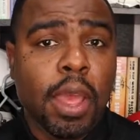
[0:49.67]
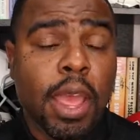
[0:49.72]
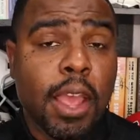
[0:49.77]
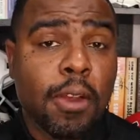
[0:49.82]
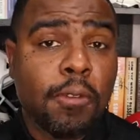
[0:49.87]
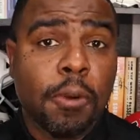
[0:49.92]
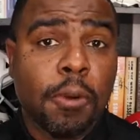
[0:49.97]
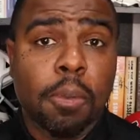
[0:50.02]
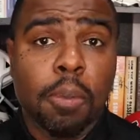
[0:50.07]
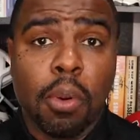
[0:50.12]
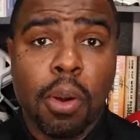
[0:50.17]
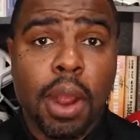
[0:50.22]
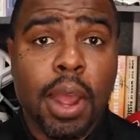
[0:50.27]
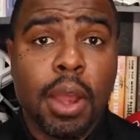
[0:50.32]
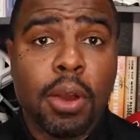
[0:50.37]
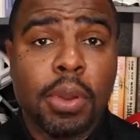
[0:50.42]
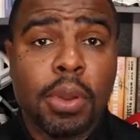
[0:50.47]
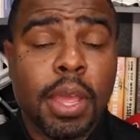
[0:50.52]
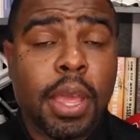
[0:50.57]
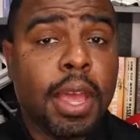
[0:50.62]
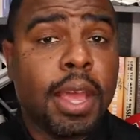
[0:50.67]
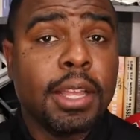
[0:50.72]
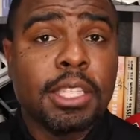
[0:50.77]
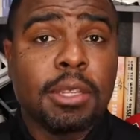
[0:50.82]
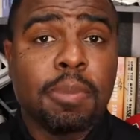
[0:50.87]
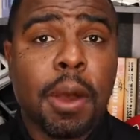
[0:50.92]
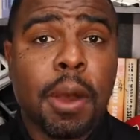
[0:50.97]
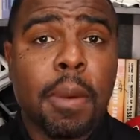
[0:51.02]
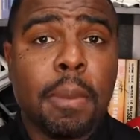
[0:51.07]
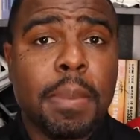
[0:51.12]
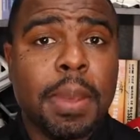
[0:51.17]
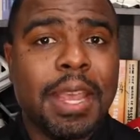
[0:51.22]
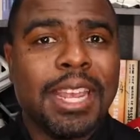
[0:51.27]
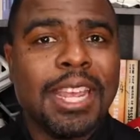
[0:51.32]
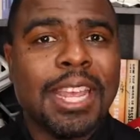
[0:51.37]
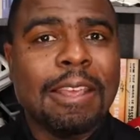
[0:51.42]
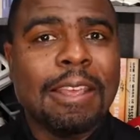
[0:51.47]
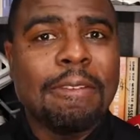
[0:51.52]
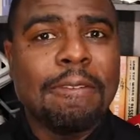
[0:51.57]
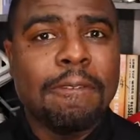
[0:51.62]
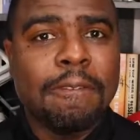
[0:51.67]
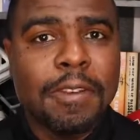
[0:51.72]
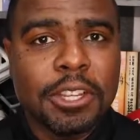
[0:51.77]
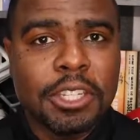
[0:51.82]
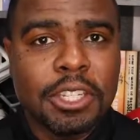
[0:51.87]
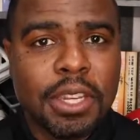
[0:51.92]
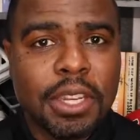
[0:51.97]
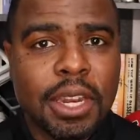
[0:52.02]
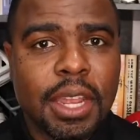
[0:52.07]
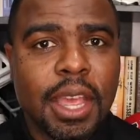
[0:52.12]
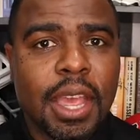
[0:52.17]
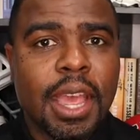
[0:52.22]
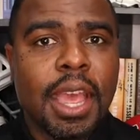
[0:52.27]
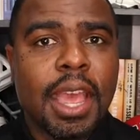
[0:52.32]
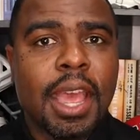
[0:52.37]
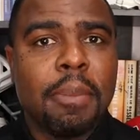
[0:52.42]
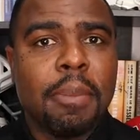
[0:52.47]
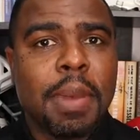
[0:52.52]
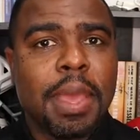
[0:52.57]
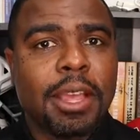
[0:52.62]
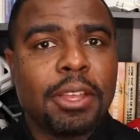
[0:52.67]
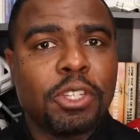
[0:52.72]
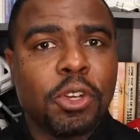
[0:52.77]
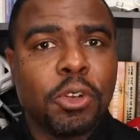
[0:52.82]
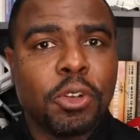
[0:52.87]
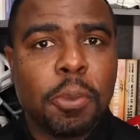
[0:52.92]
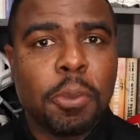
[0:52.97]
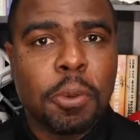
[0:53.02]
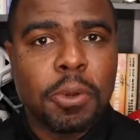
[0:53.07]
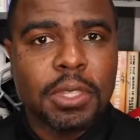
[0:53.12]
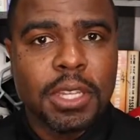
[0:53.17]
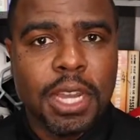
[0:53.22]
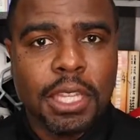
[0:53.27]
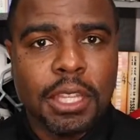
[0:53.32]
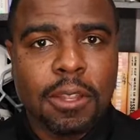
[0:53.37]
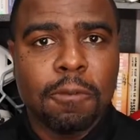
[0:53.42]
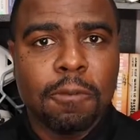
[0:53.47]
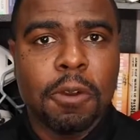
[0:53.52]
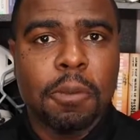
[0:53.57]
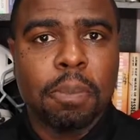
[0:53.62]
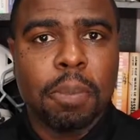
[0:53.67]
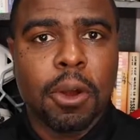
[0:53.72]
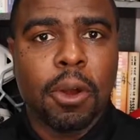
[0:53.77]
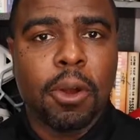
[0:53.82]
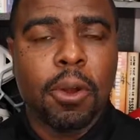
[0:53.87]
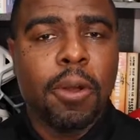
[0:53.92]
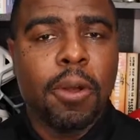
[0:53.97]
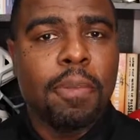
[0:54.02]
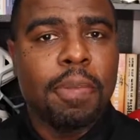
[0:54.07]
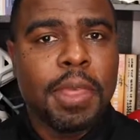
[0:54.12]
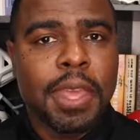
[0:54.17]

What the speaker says: And for Brown, it's about being efficient and making sure you protect the football.